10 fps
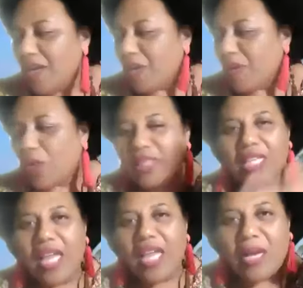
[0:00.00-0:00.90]
But one
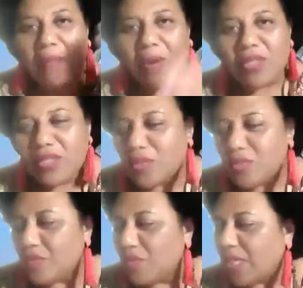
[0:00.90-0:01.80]
thing I like about
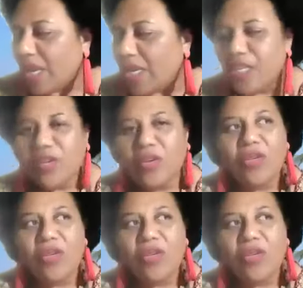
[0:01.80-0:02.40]
you, Daren, you know,